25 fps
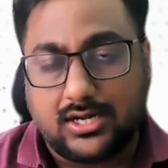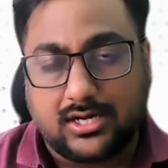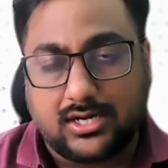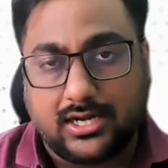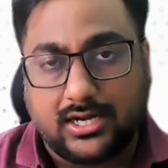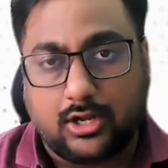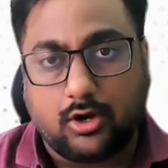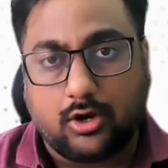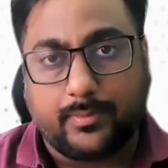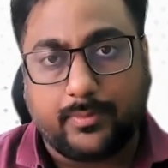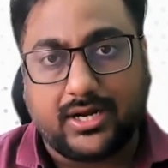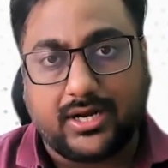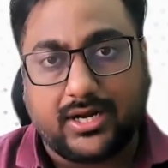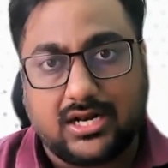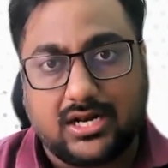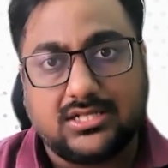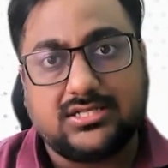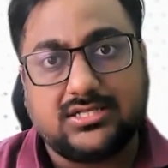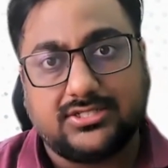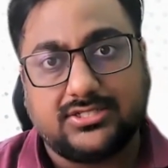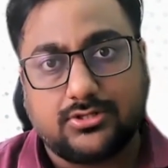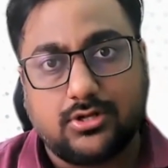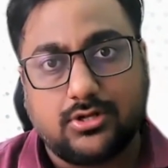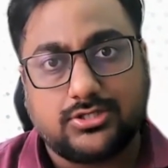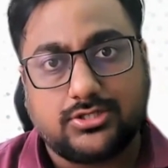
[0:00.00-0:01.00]
economic
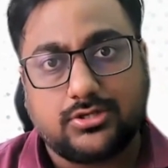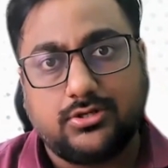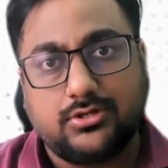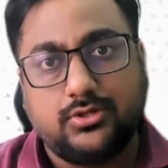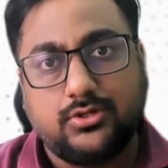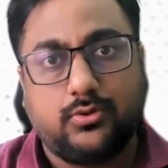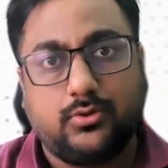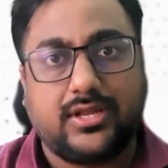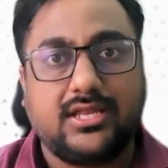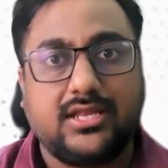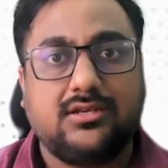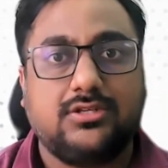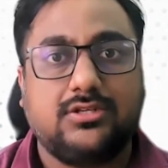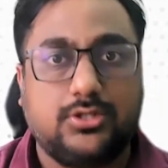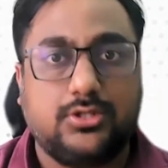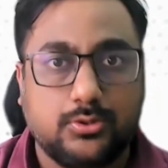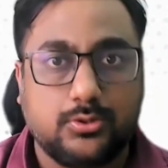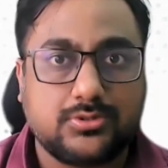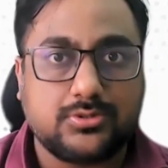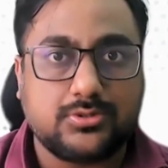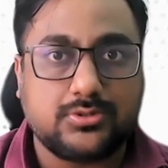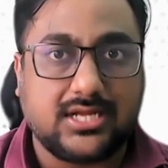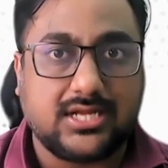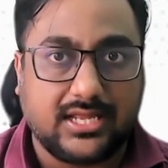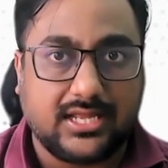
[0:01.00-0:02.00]
analysis also you can
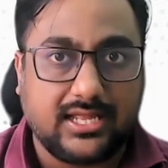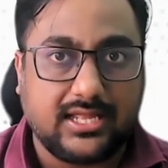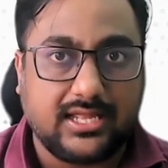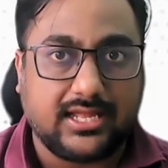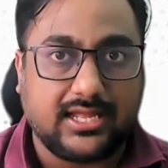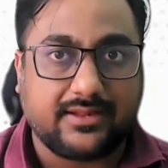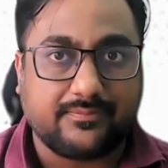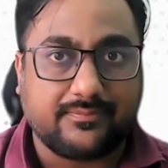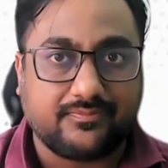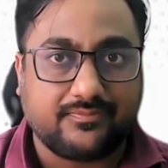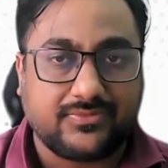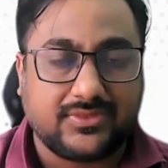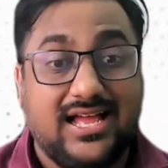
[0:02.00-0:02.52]
use the AI.